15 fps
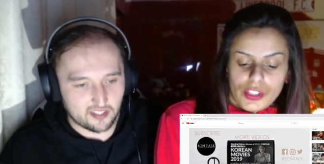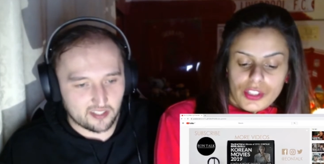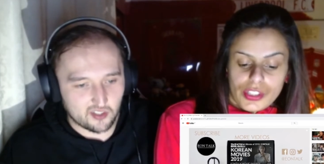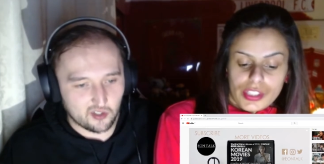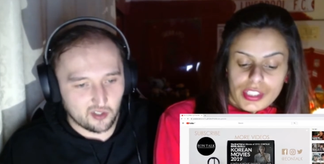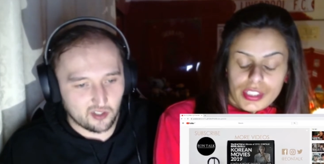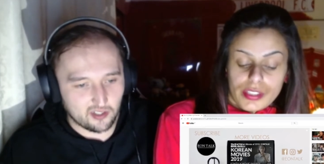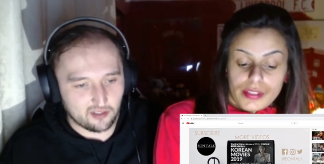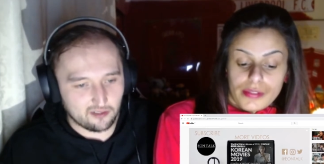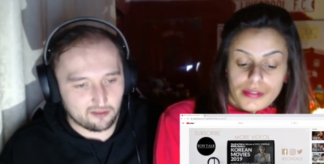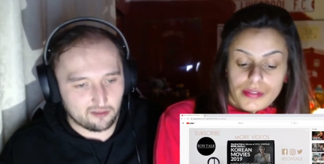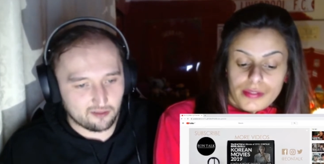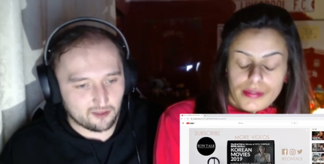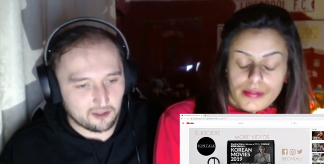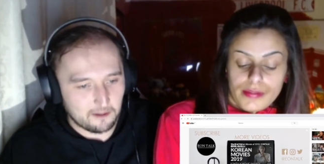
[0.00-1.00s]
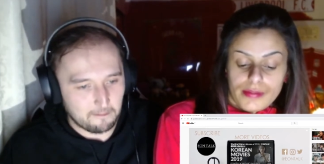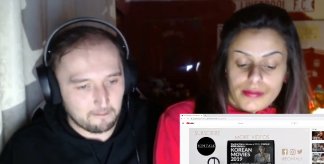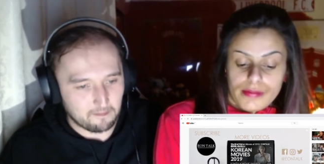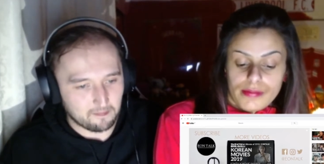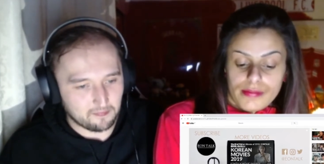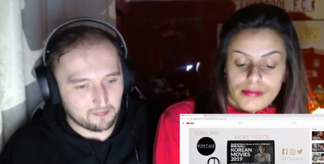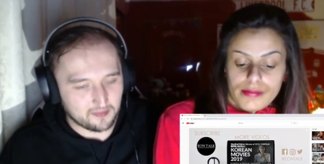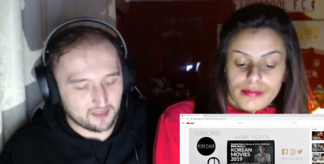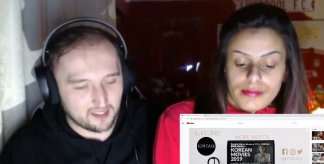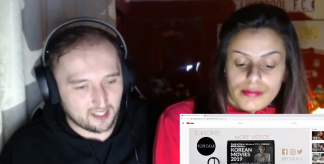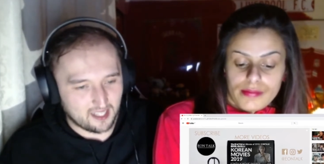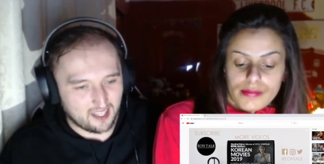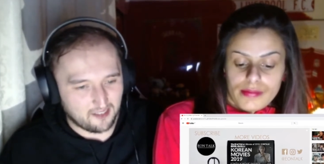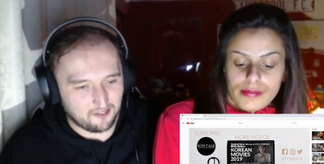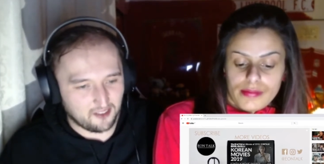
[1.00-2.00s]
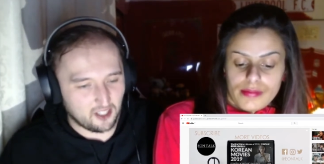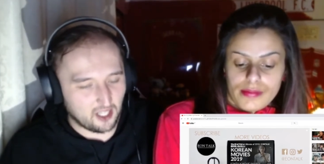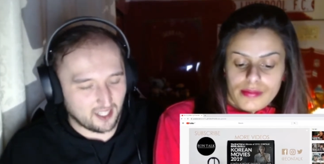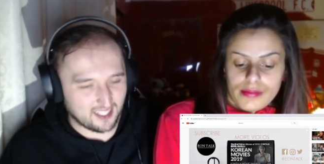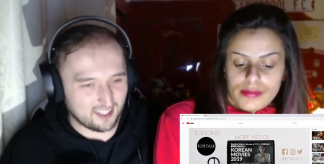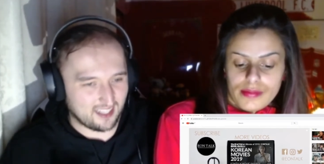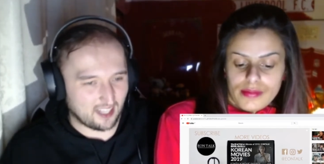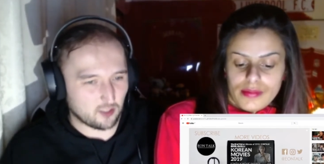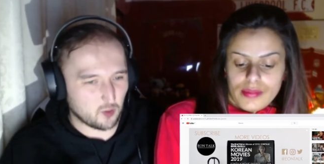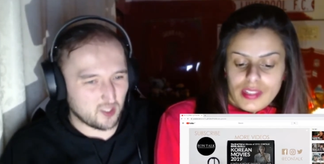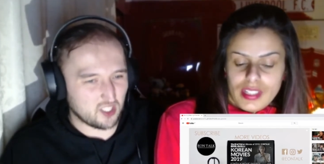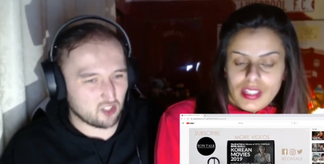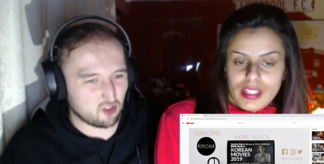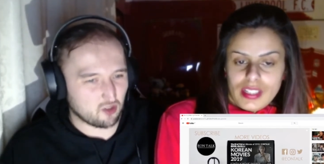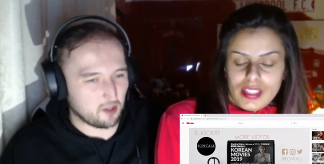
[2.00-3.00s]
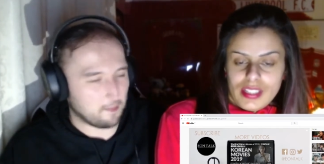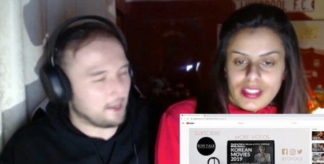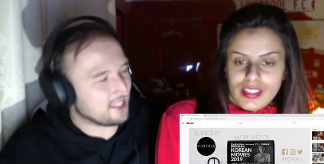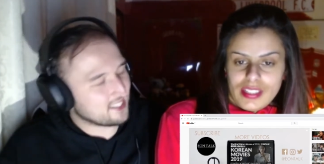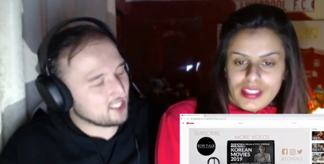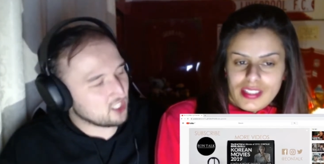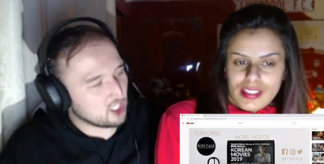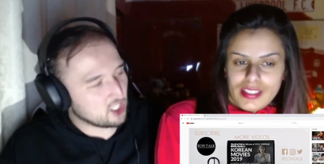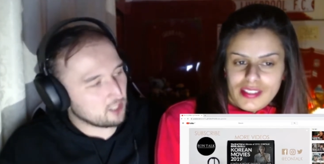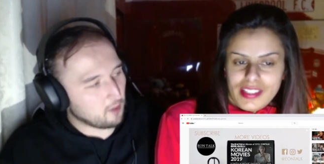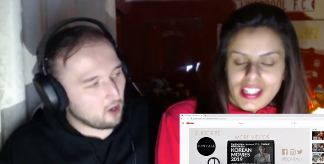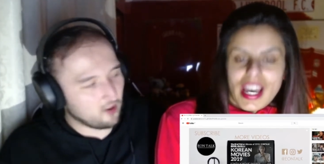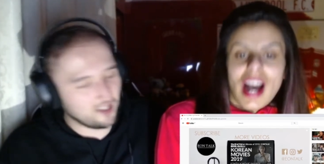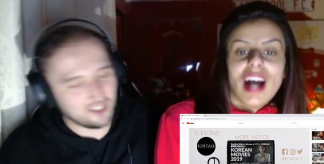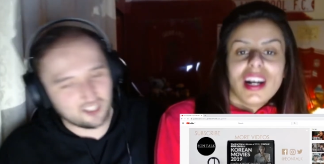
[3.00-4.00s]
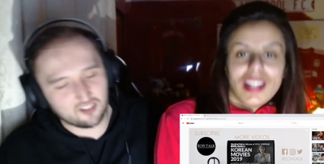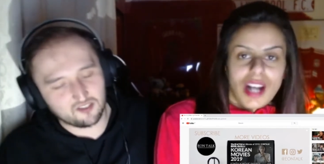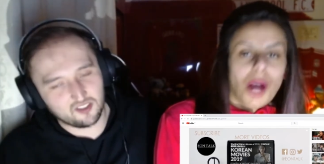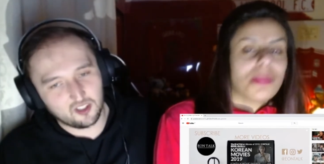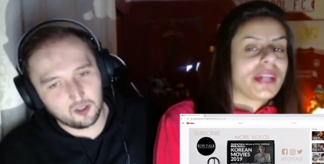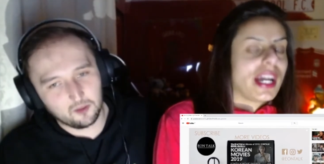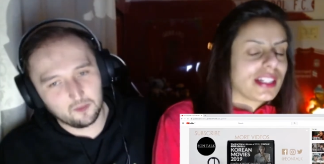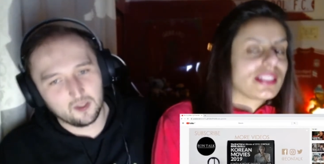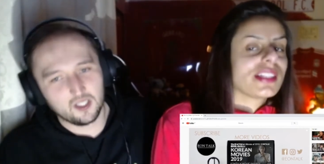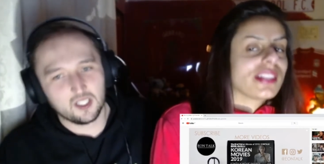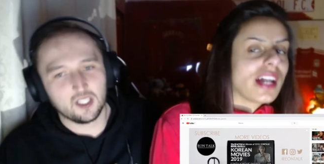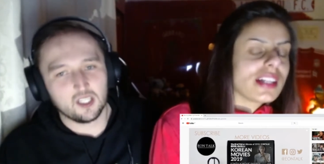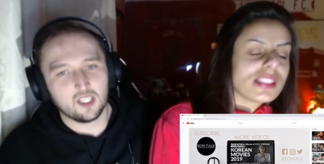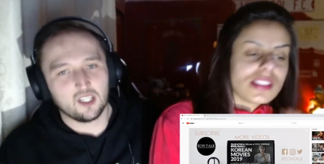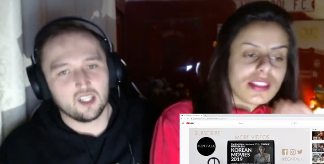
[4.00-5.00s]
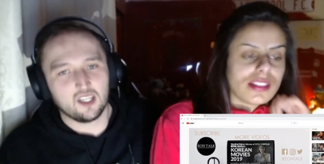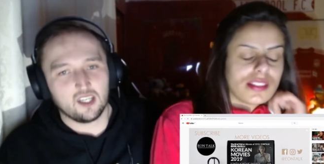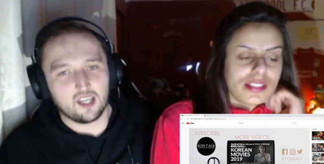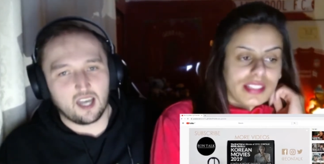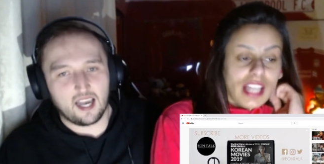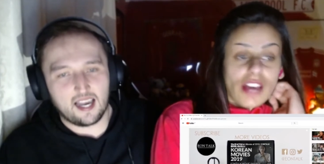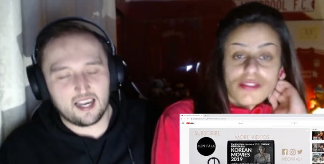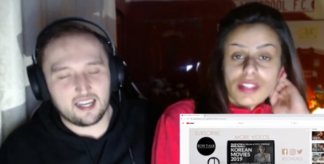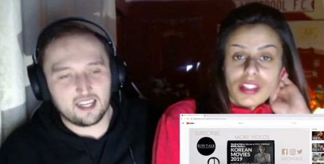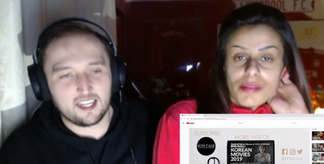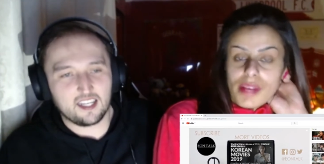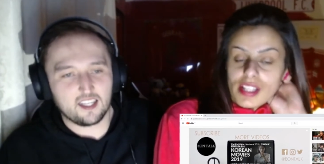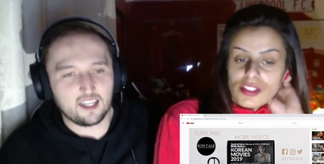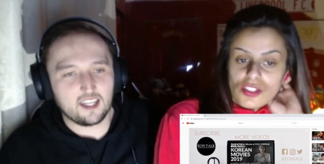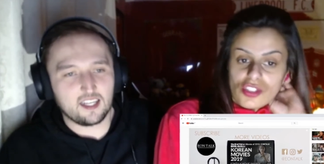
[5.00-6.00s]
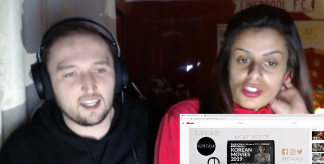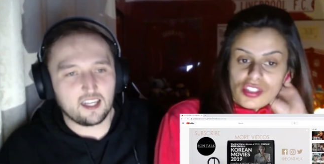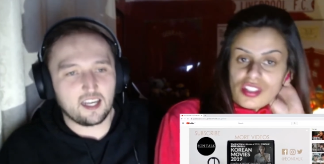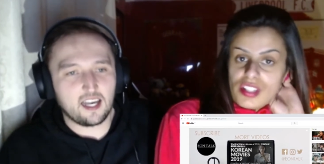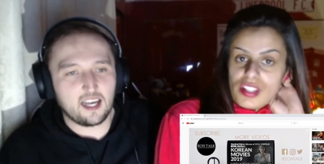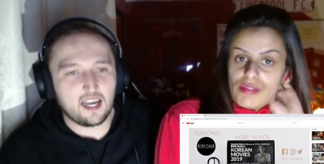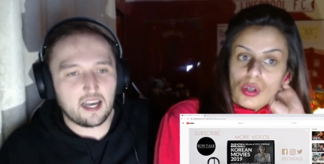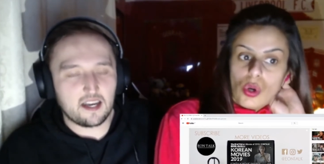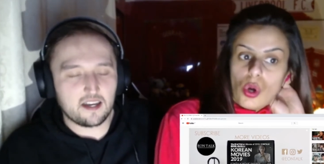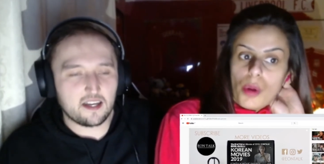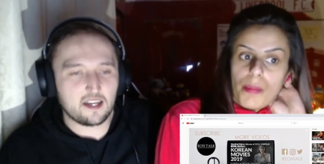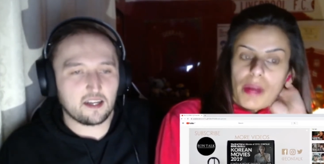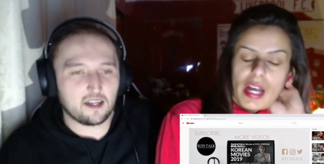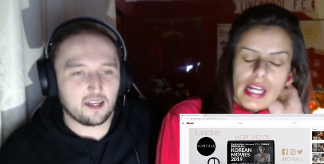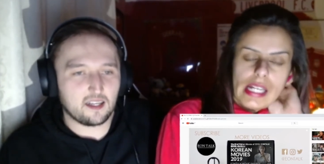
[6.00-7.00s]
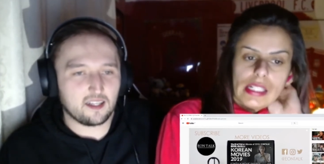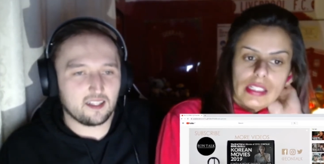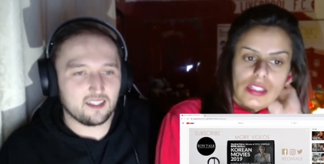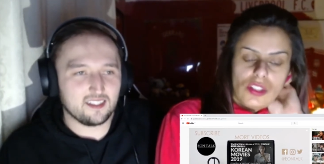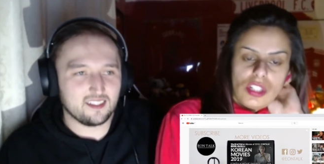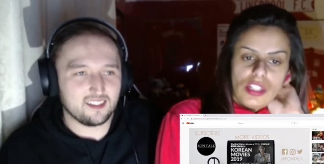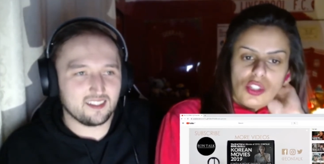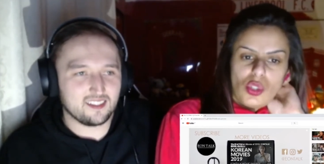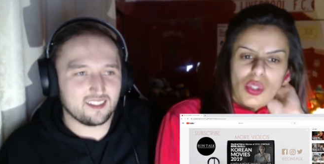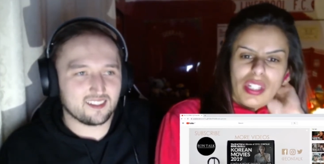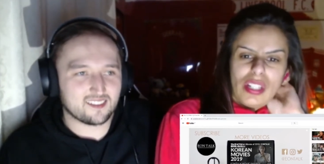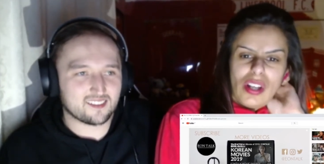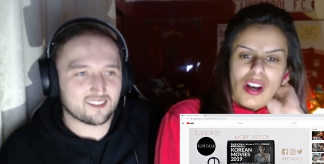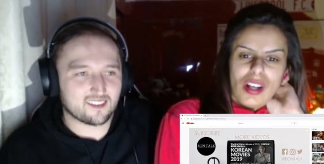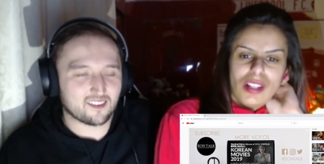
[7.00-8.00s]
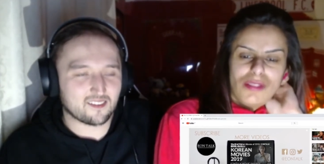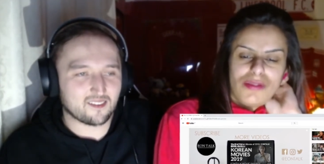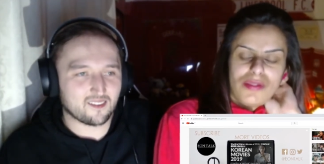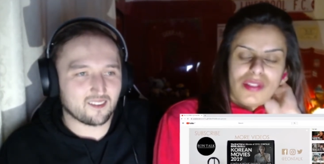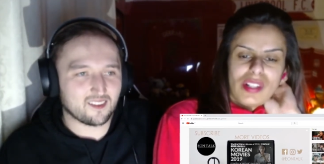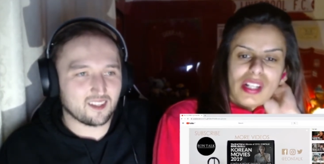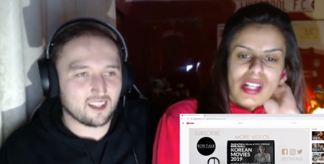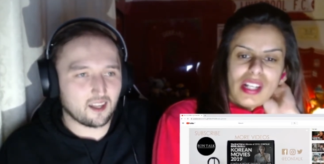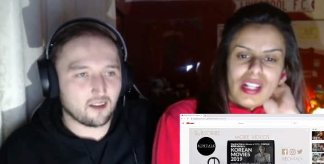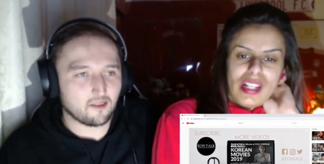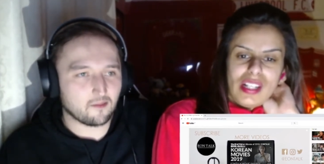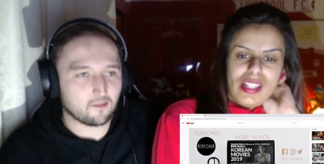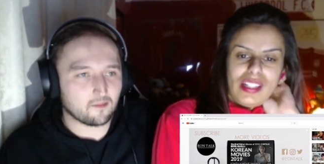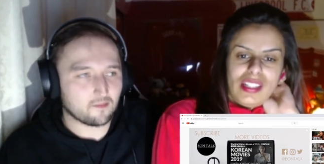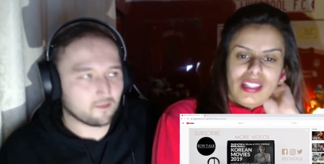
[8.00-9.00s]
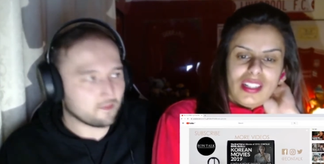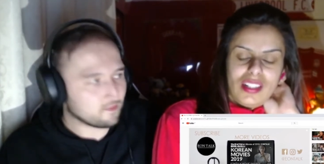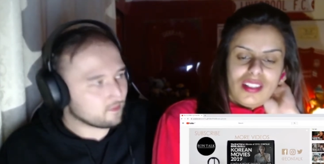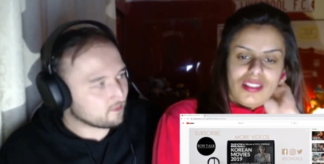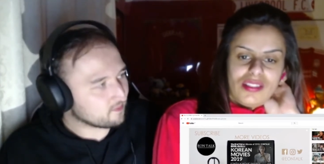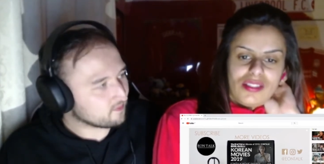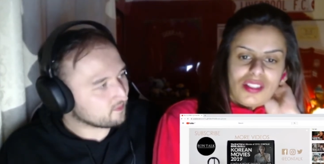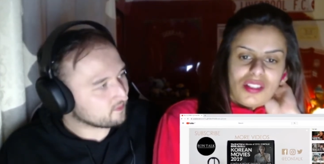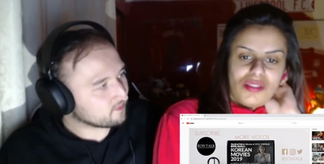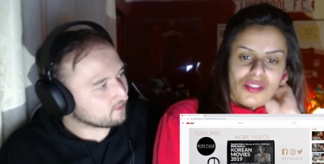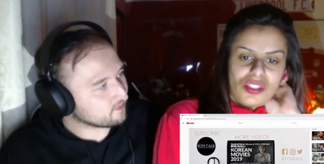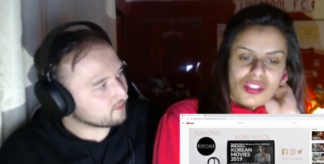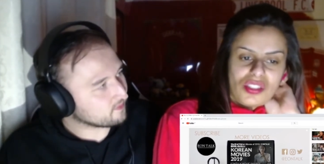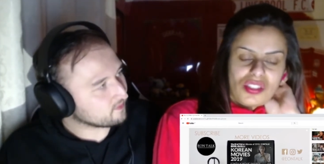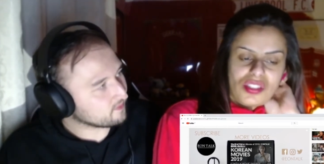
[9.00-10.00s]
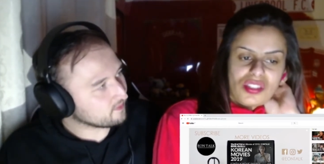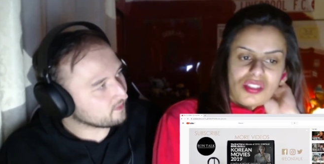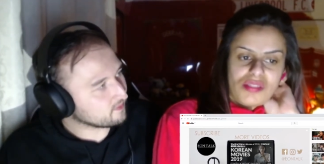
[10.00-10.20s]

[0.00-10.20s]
Speaker 1: sort of. I feel like that's what the message is behind yeah, this film. I'm guessing
Speaker 2: that's definitely the message. Just live it up and mm. enjoy your life. Yeah. You know, don't just.